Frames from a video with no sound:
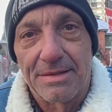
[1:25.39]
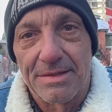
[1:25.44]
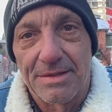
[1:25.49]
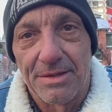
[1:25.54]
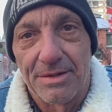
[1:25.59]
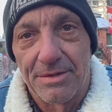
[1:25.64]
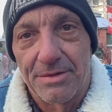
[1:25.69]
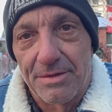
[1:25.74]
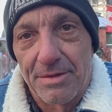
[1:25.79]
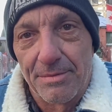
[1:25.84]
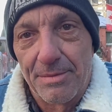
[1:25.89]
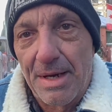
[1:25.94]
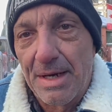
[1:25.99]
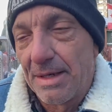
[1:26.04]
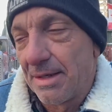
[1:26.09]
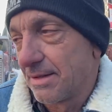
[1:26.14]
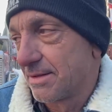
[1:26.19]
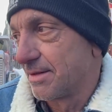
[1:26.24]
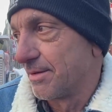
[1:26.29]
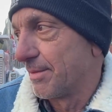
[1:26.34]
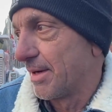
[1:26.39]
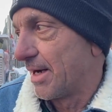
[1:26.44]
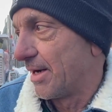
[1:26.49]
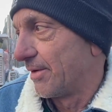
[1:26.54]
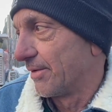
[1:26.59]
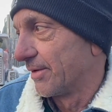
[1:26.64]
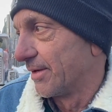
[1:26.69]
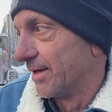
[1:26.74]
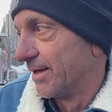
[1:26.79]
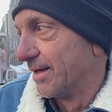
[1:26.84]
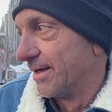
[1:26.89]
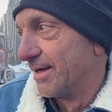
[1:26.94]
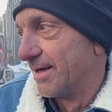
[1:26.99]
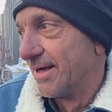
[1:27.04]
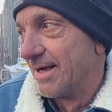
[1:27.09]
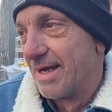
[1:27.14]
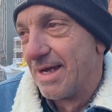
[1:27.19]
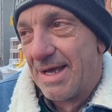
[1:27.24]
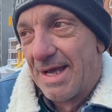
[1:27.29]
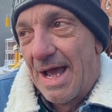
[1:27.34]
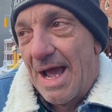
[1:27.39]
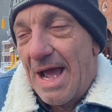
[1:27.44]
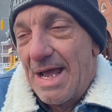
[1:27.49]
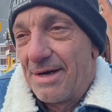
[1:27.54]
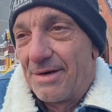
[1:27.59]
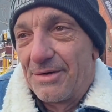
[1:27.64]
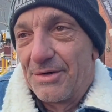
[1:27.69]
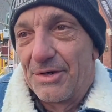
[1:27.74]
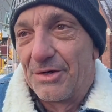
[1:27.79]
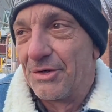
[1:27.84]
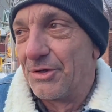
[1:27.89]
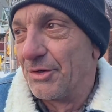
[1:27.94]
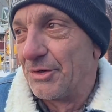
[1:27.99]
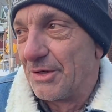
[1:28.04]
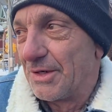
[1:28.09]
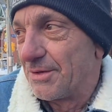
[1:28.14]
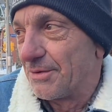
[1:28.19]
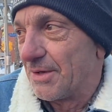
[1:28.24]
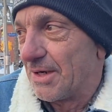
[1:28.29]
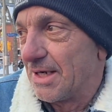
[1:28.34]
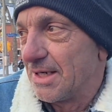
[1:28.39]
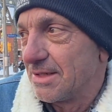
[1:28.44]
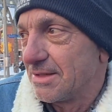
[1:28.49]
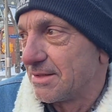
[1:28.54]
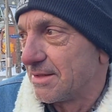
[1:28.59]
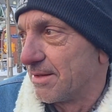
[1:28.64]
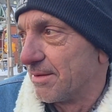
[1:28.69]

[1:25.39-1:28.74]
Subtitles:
so a tremendous amount. I don't know who it was.